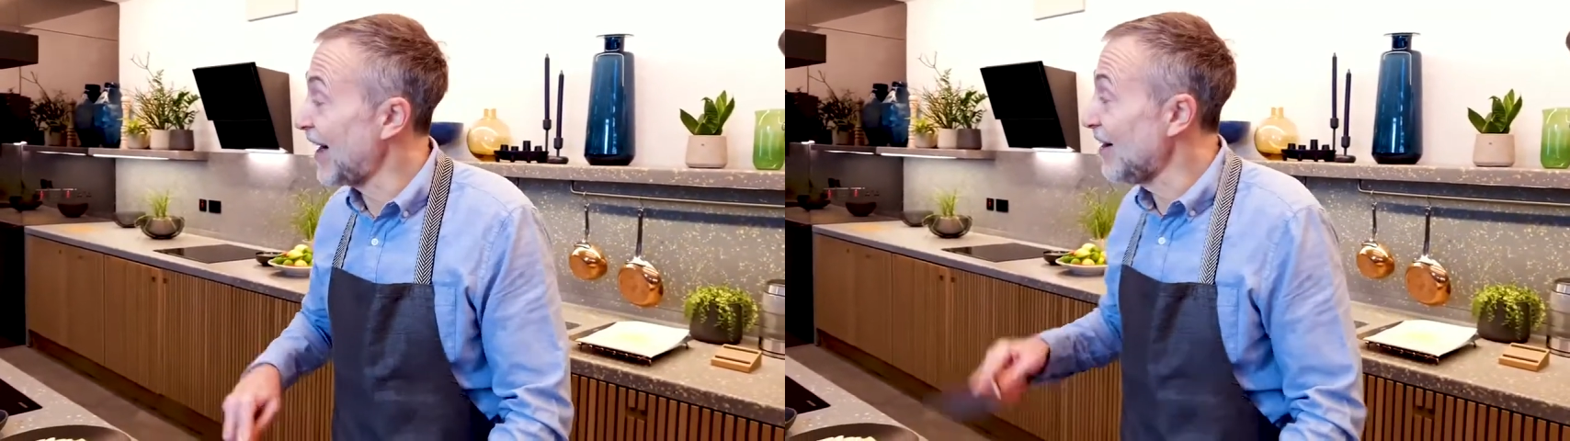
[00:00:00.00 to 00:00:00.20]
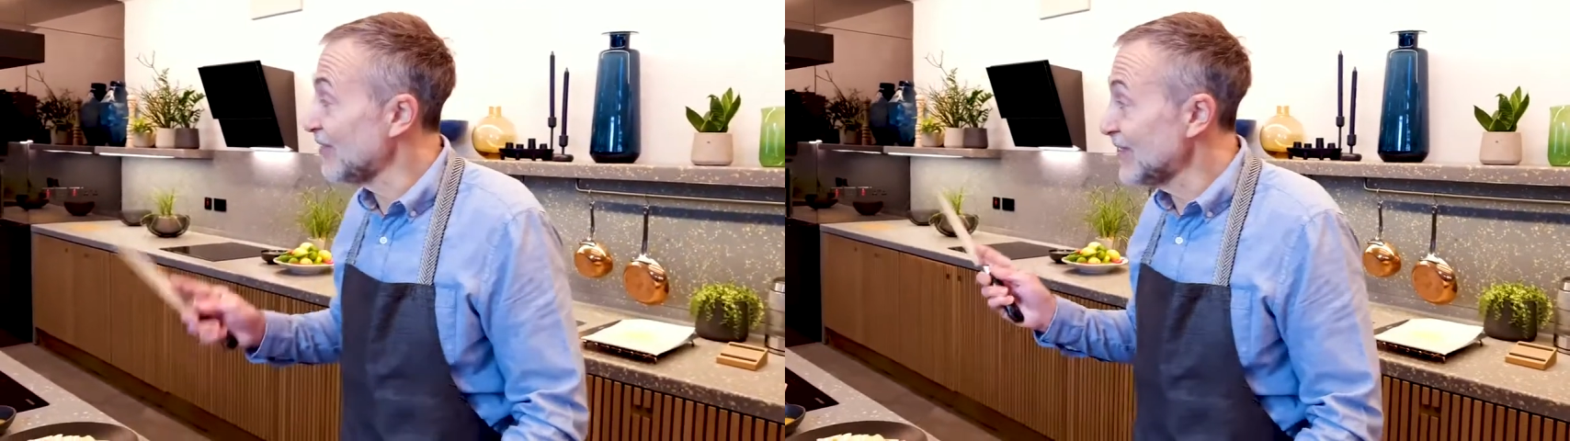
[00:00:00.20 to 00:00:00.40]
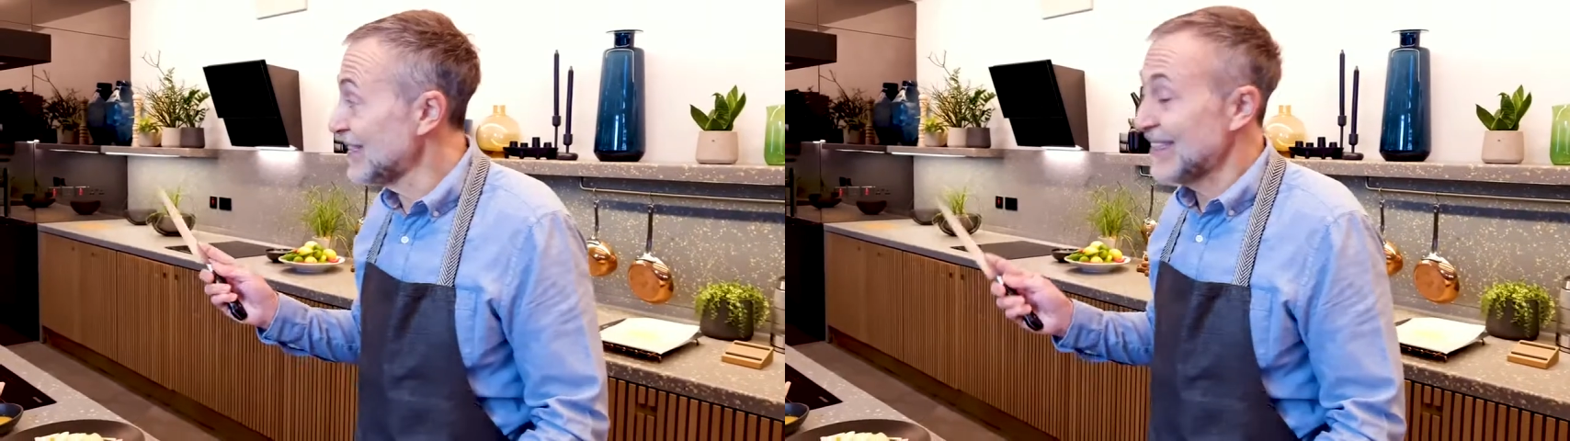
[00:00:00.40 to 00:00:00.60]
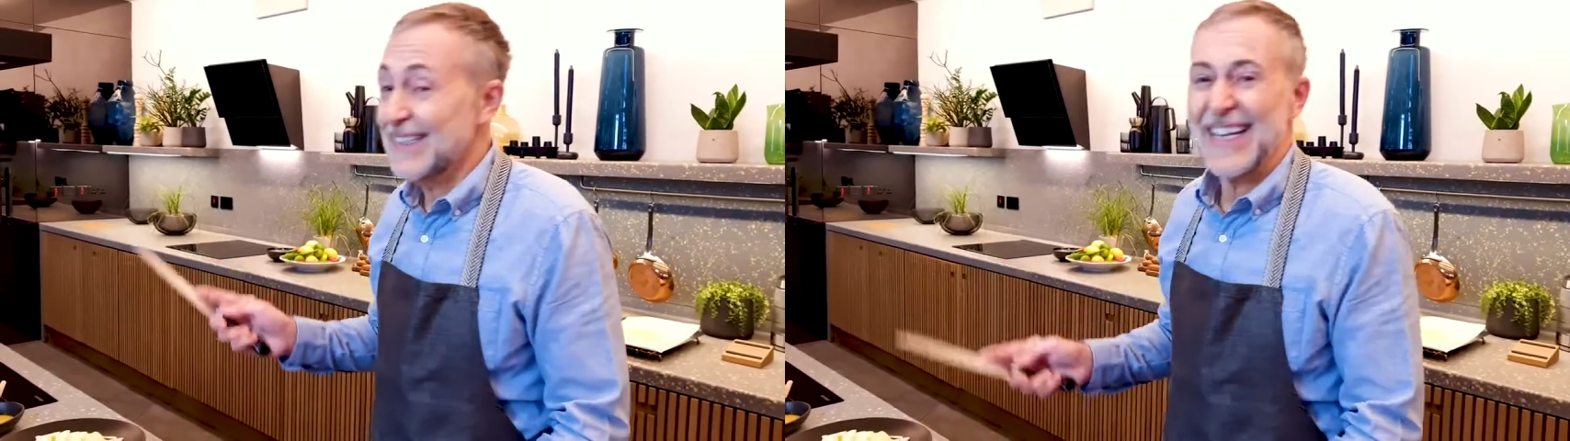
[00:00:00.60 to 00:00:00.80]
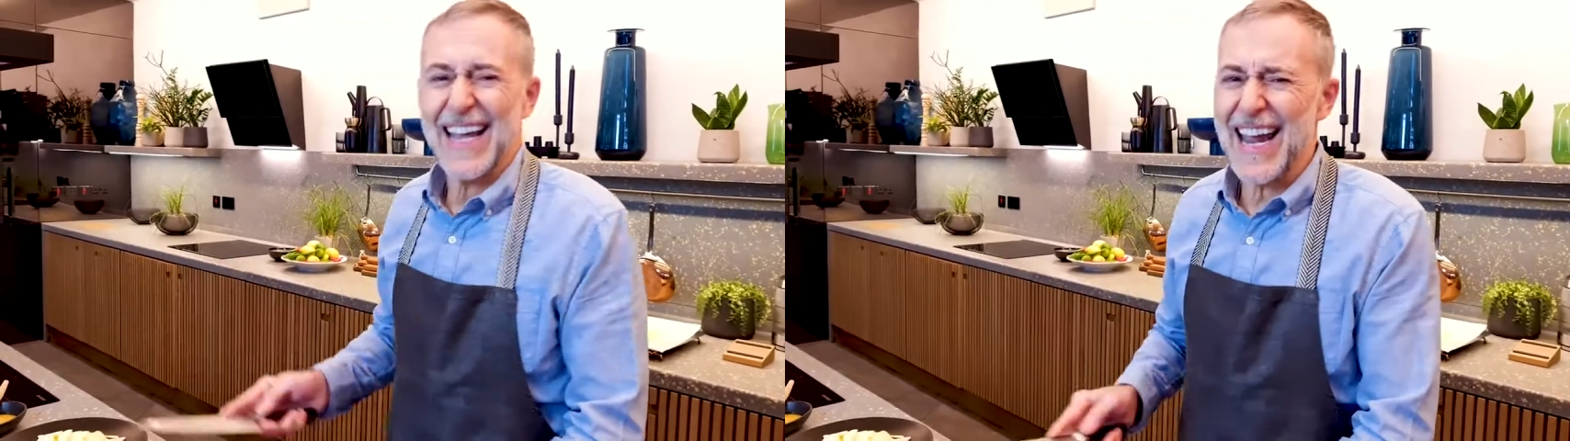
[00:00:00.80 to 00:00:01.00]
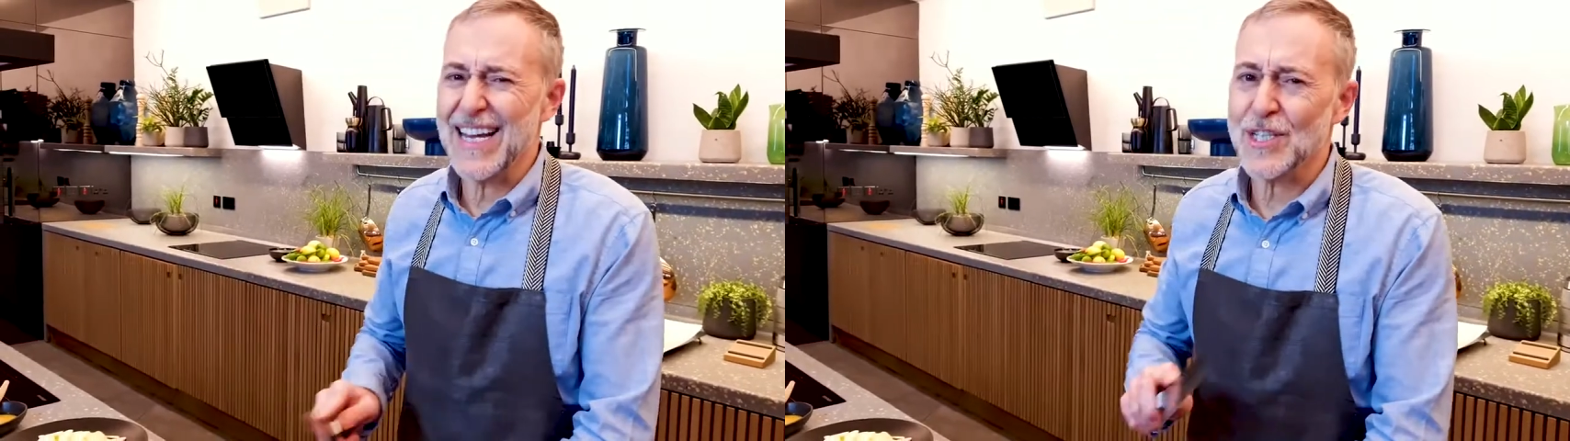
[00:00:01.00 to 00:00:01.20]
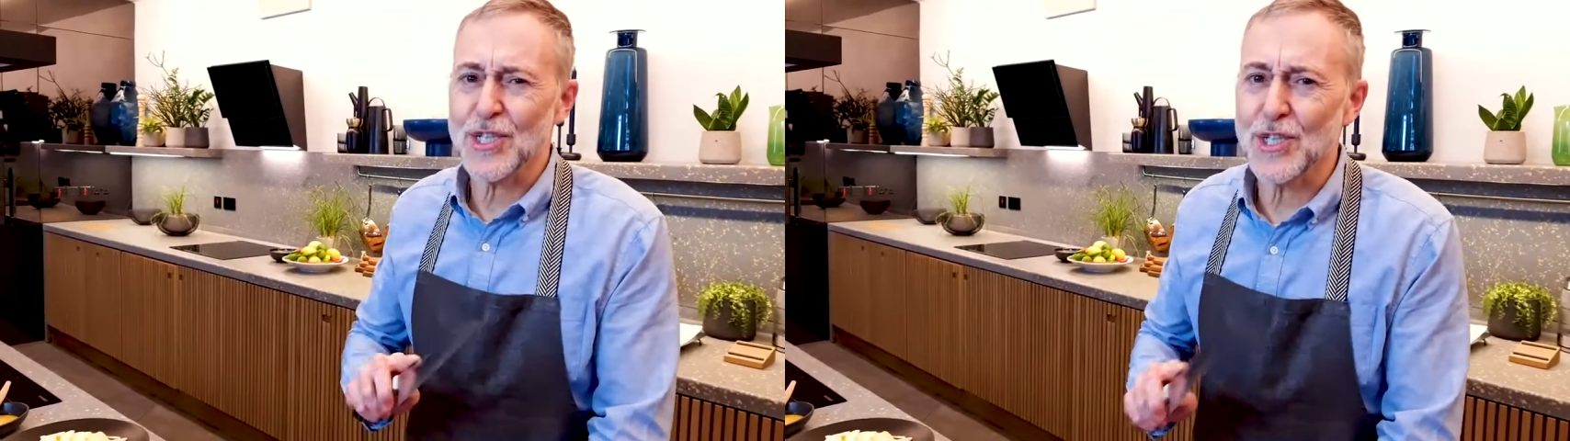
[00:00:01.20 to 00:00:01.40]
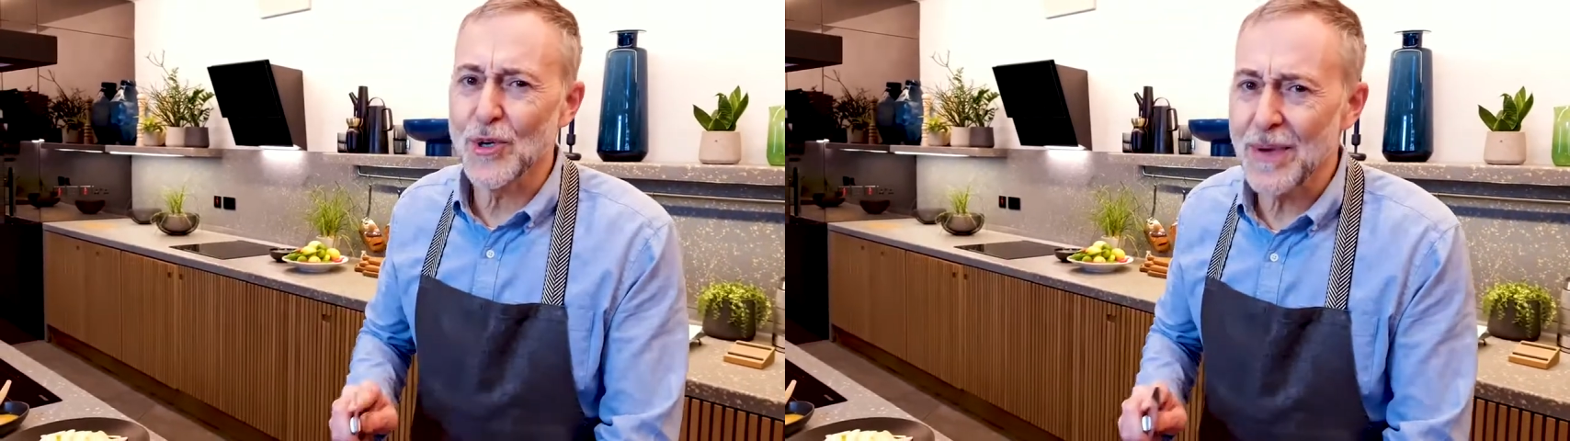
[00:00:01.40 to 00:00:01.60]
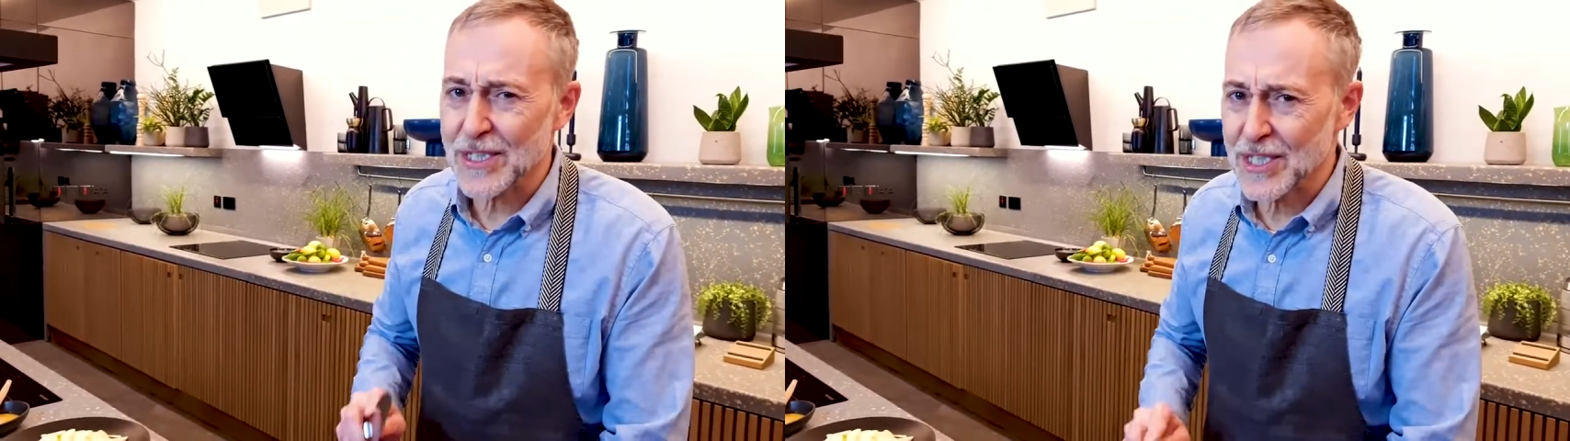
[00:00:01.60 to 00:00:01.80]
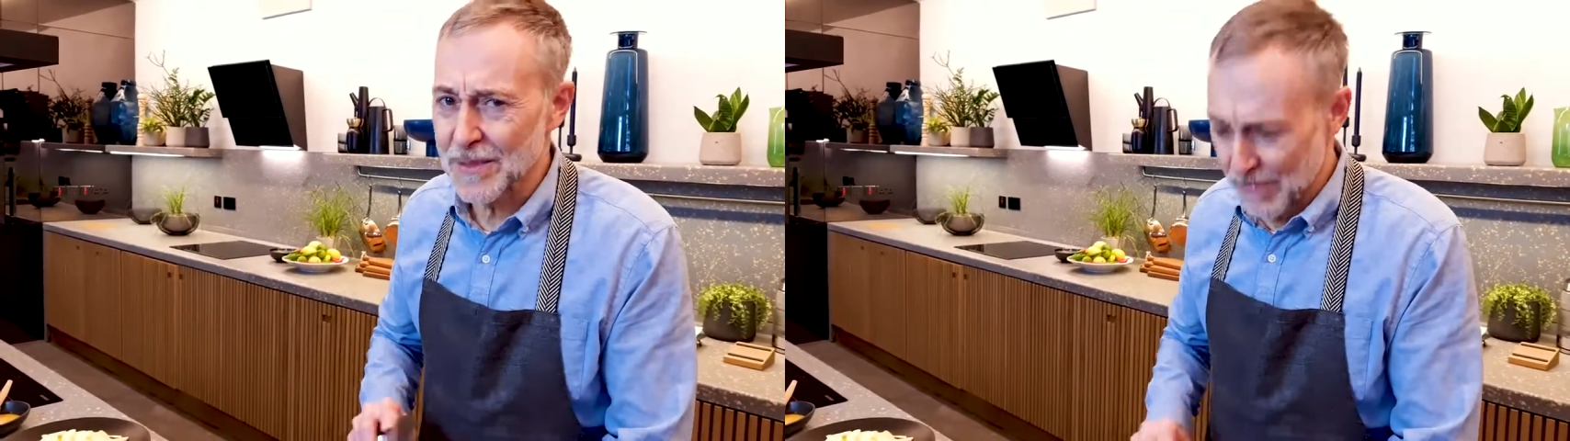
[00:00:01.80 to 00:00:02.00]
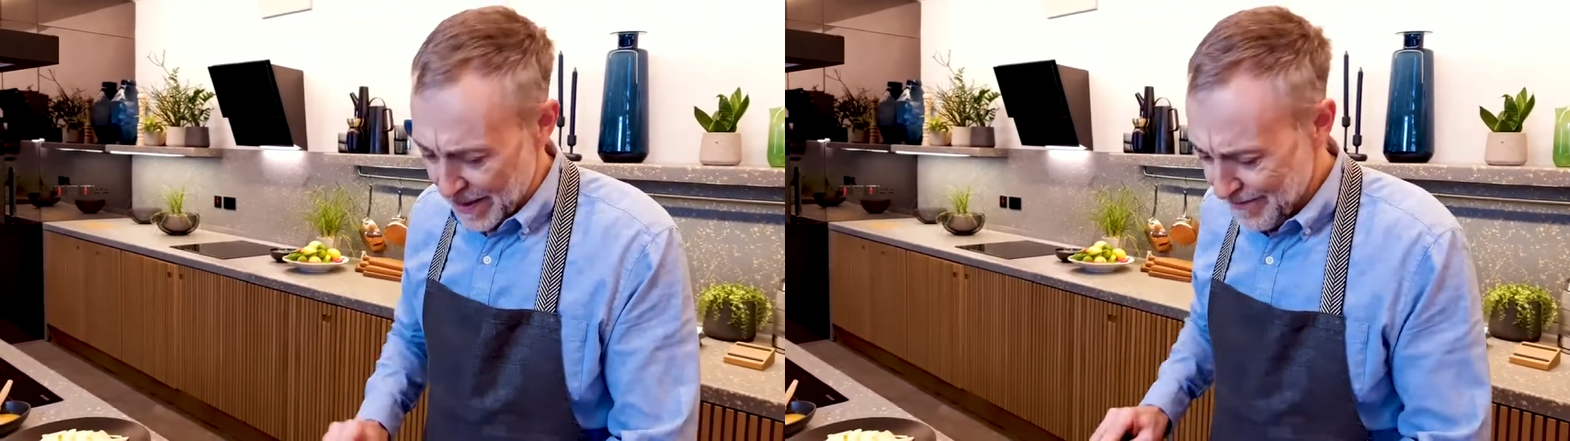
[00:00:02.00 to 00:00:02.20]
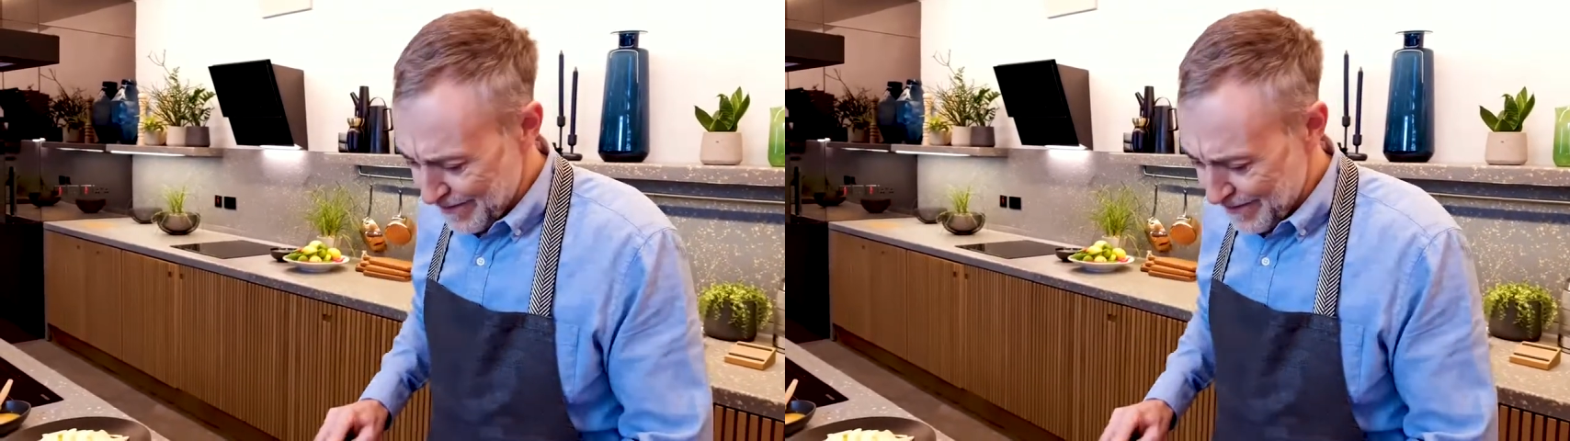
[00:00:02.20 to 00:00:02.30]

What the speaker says: oven, it's so much simpler.